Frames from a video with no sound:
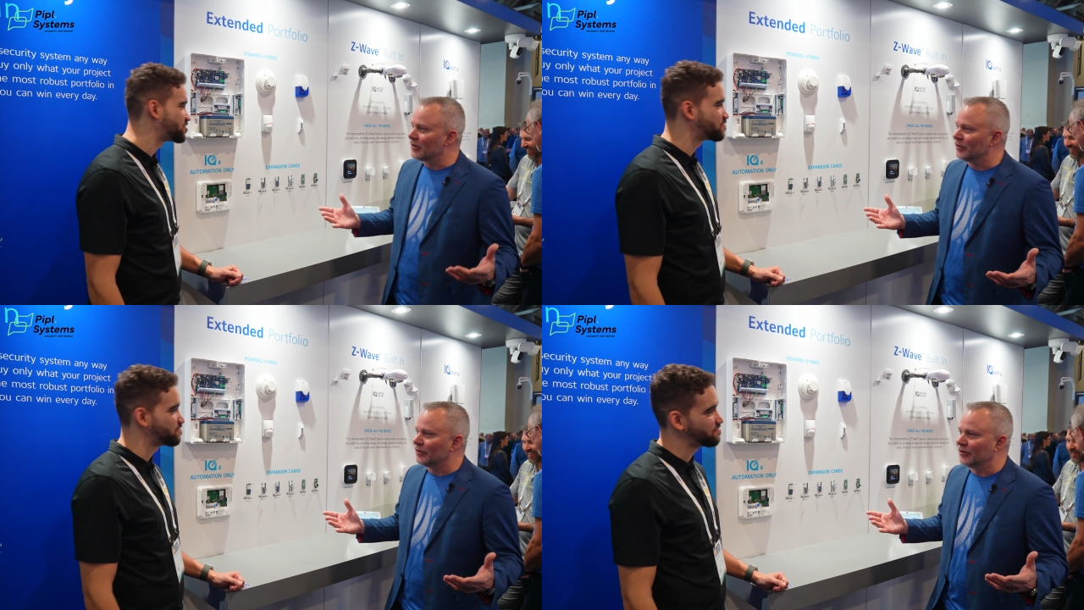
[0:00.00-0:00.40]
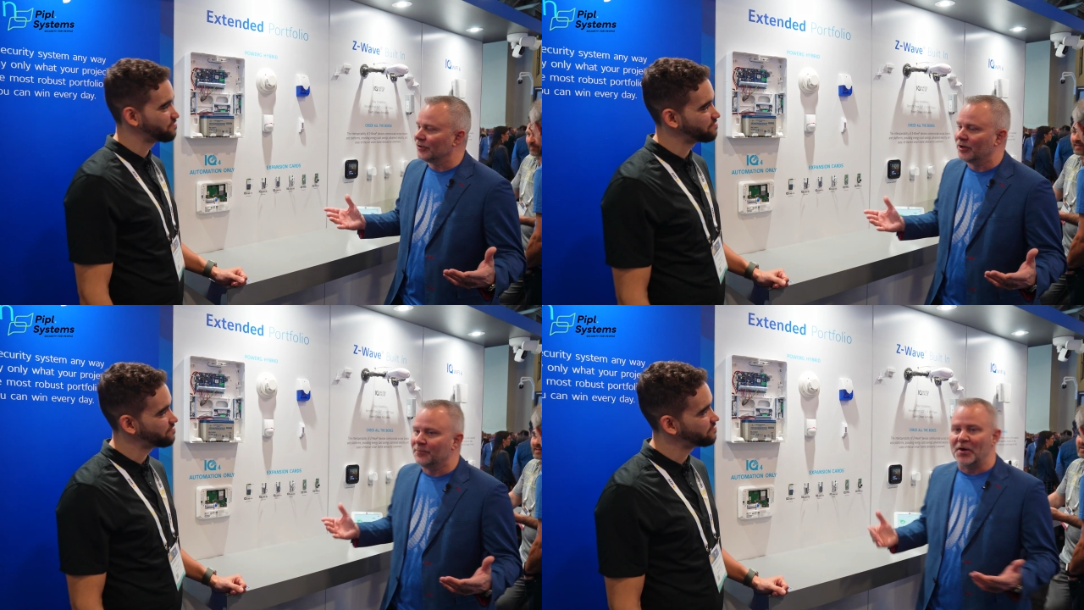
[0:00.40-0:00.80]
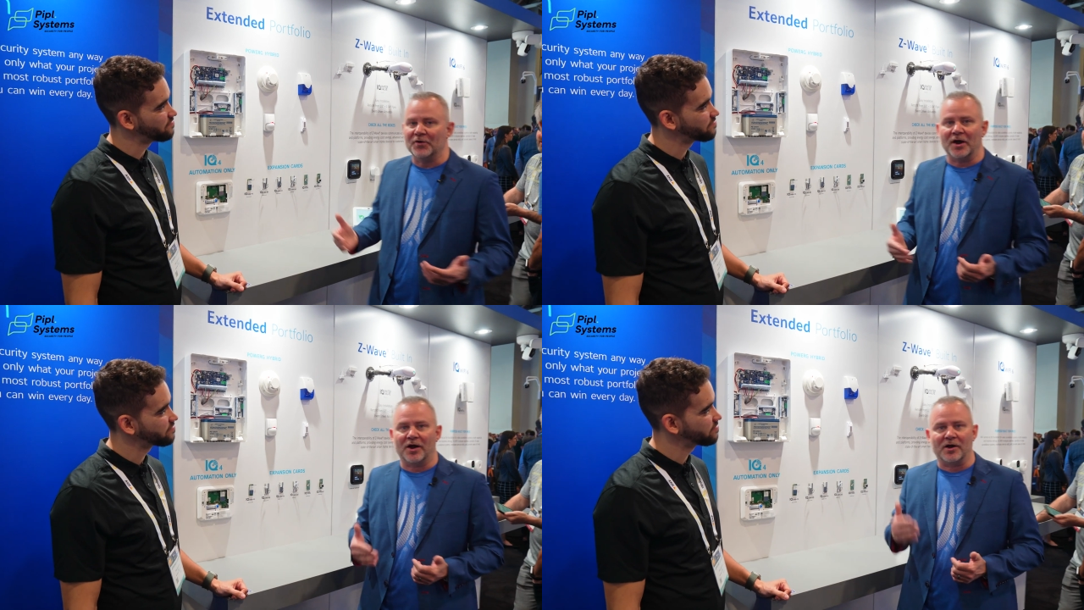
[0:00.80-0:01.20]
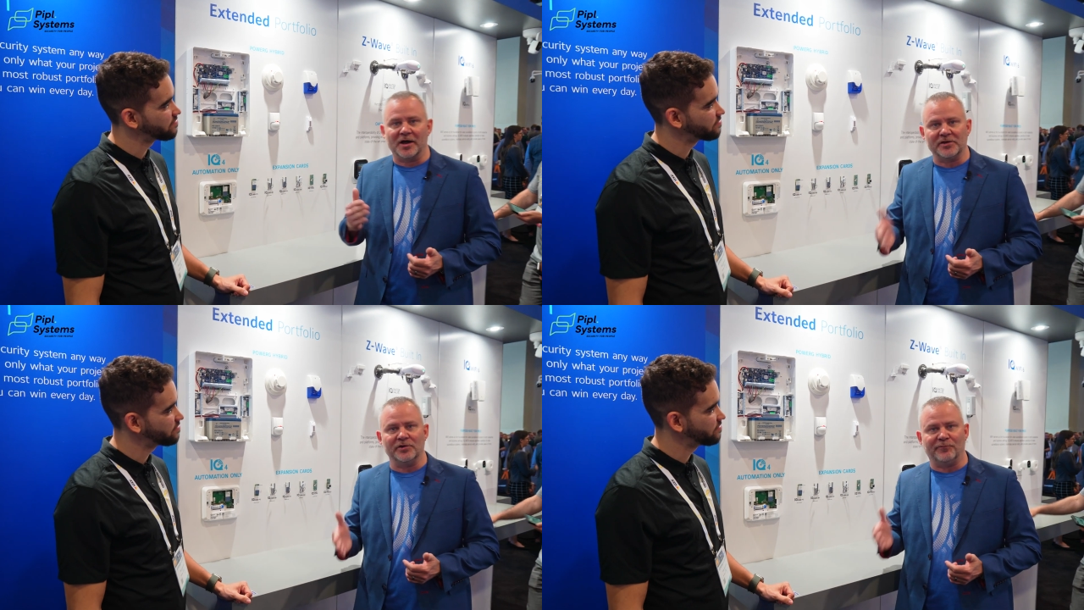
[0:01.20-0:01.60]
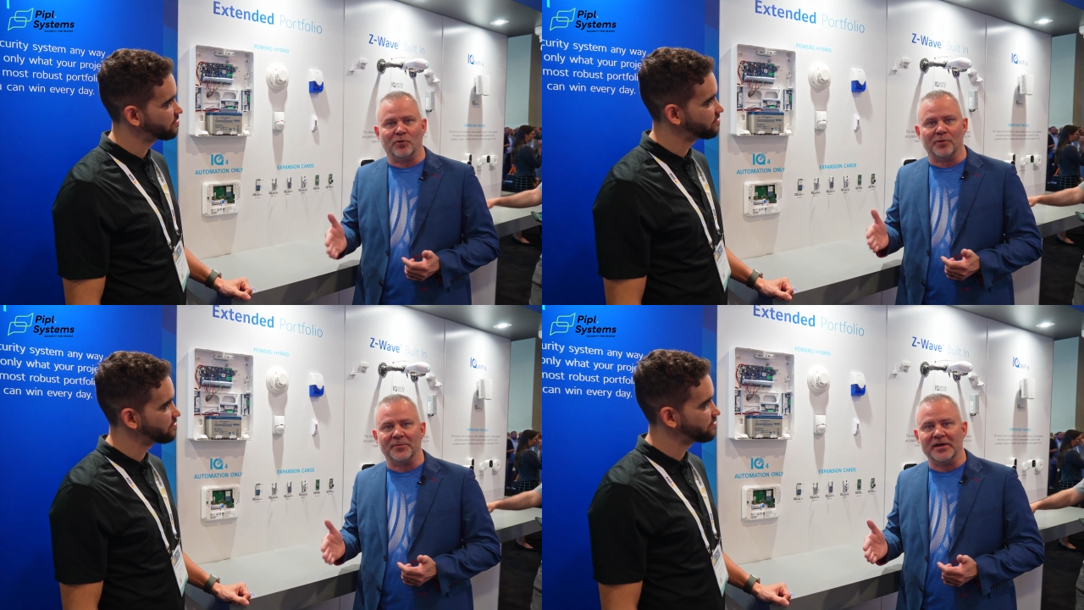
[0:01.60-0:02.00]
Speaker 1: earlier about our I Q
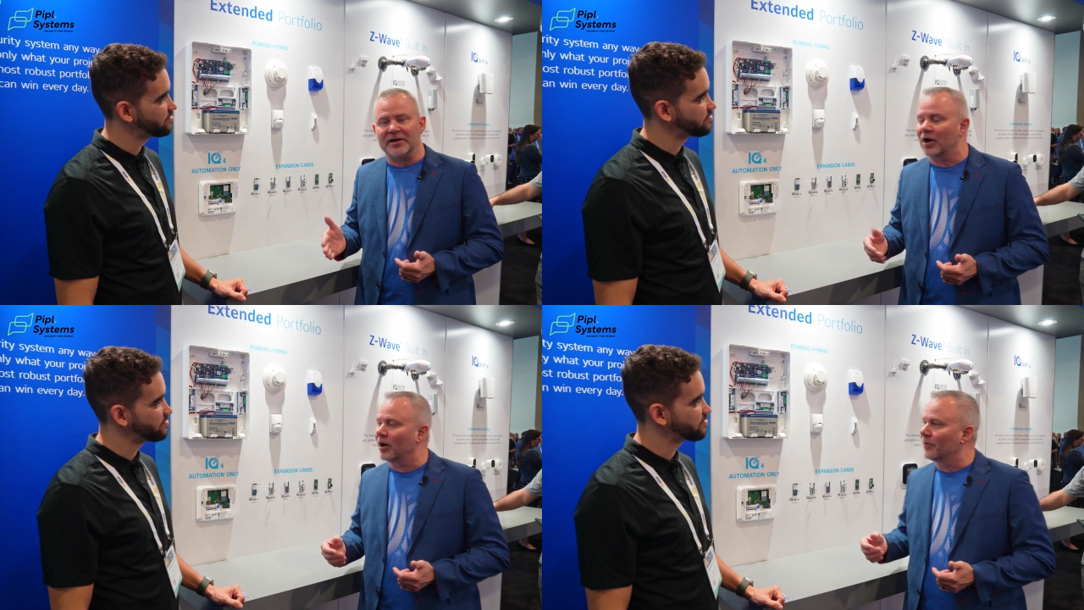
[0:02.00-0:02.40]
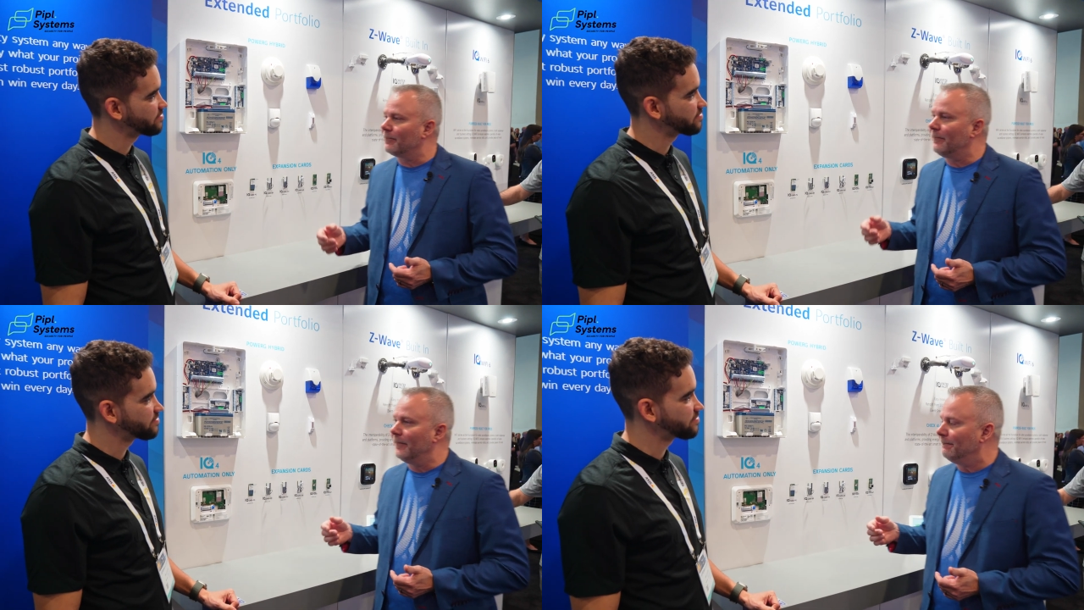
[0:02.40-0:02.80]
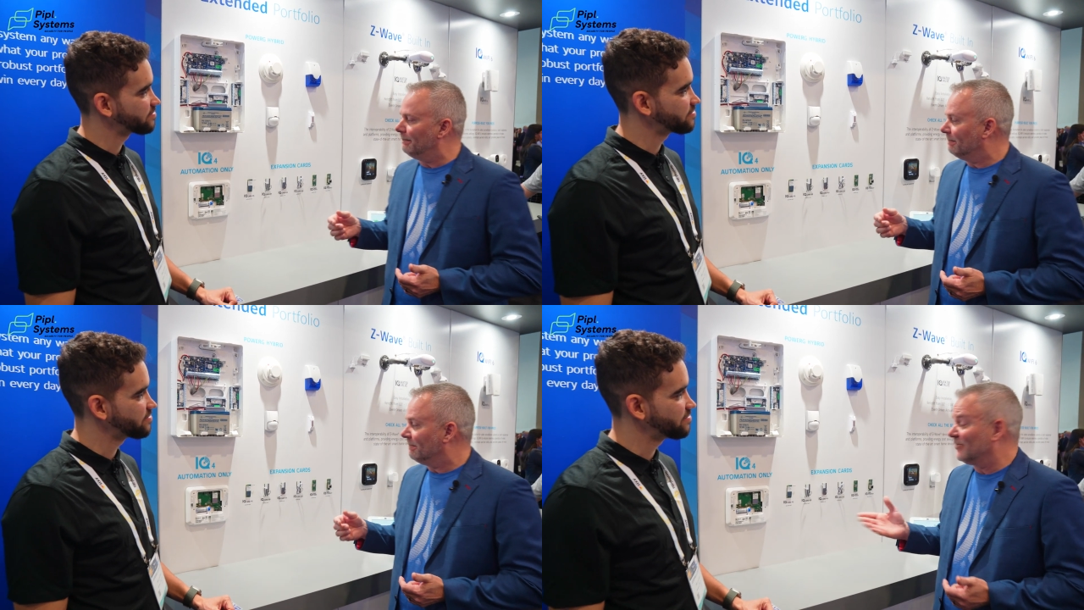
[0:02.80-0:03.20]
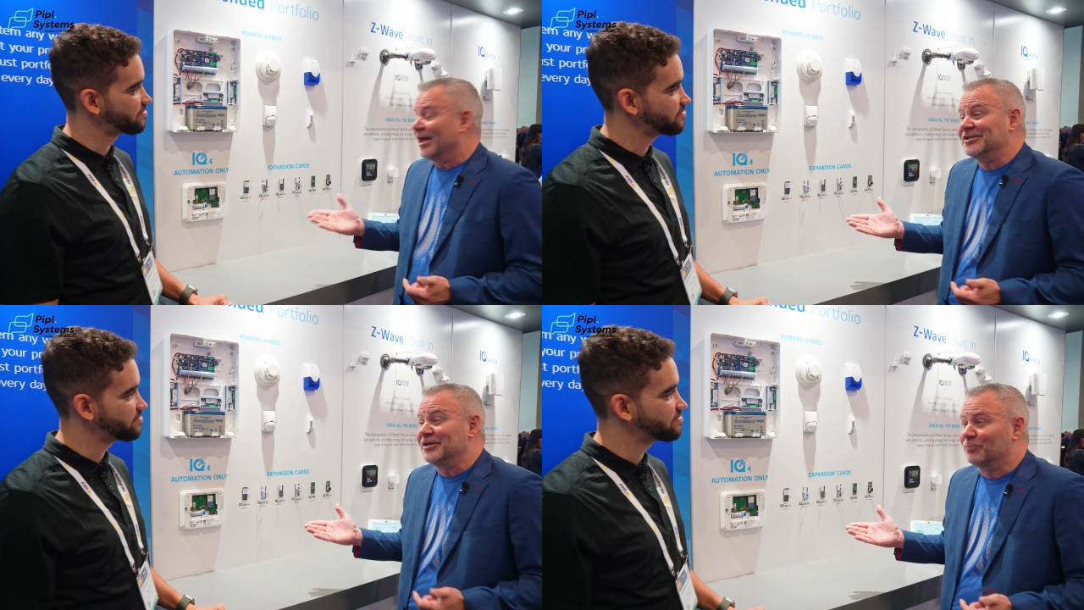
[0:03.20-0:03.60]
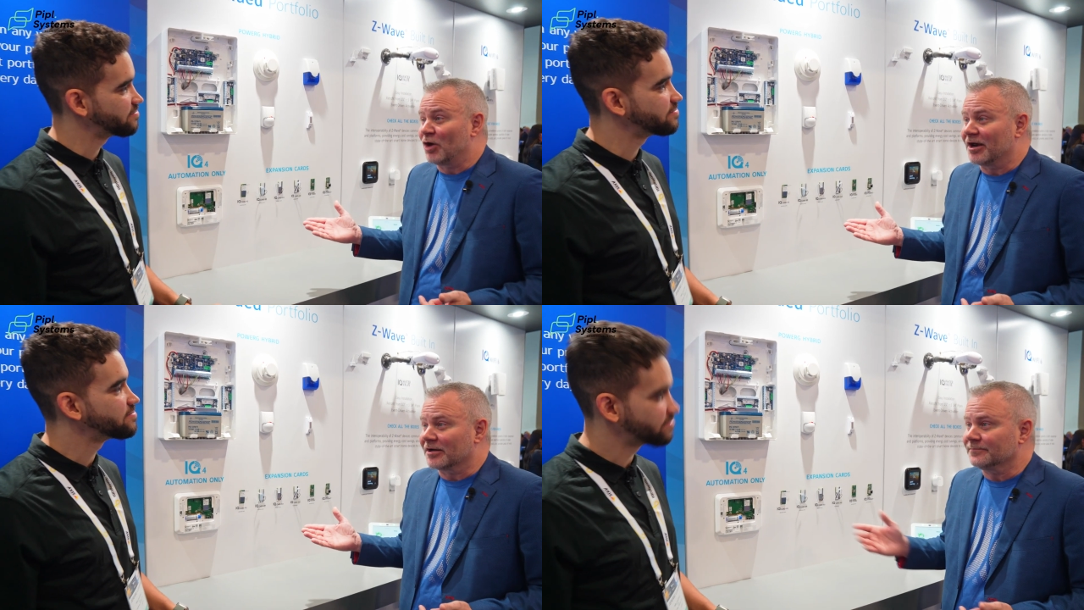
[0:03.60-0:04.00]
four being our flagship
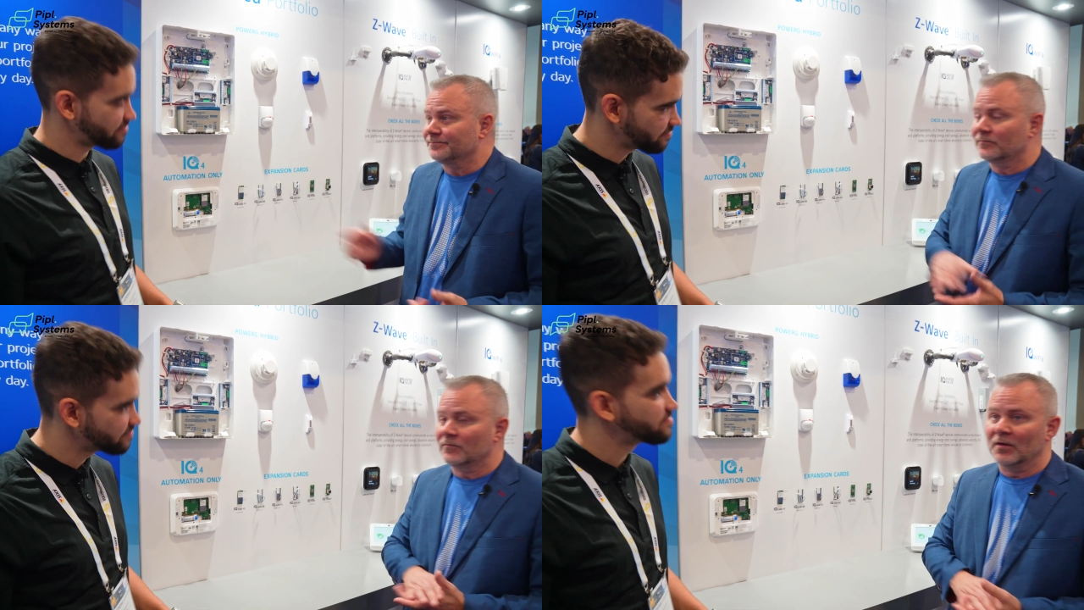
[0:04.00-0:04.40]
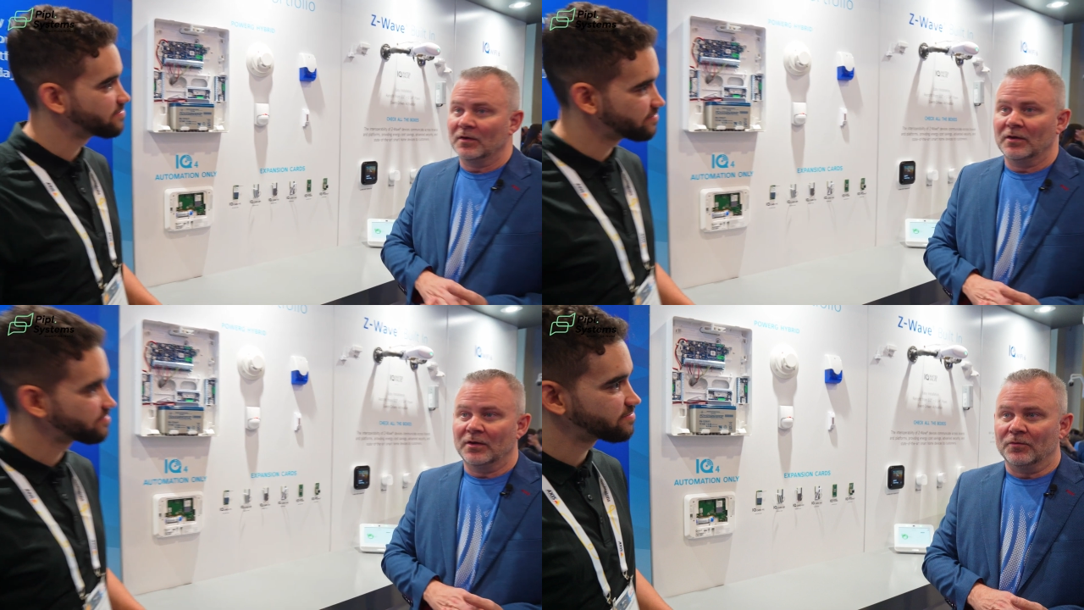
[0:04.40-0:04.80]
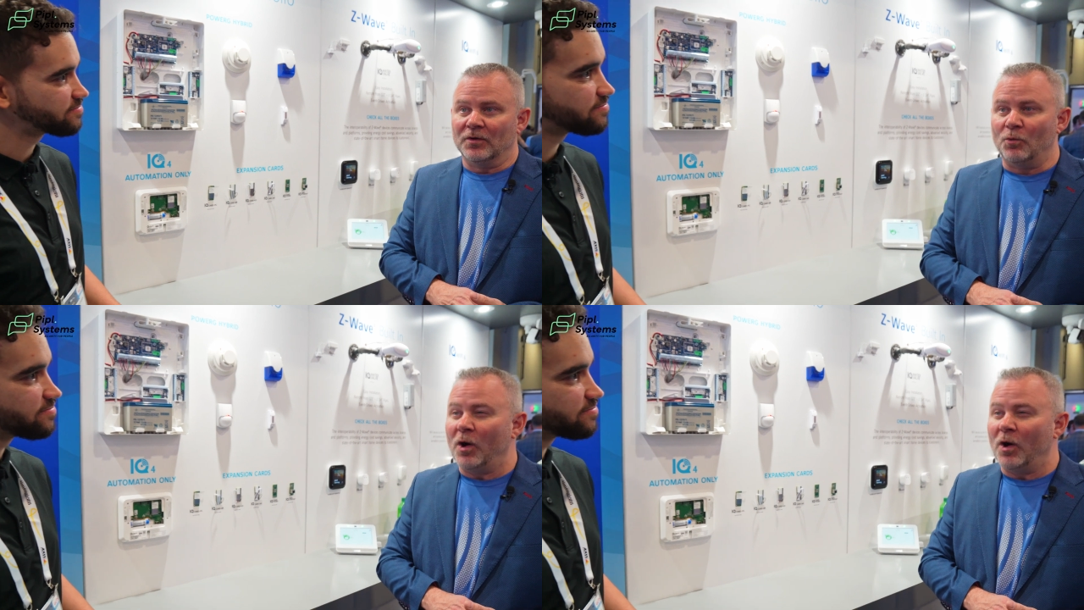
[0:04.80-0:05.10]
product. Well,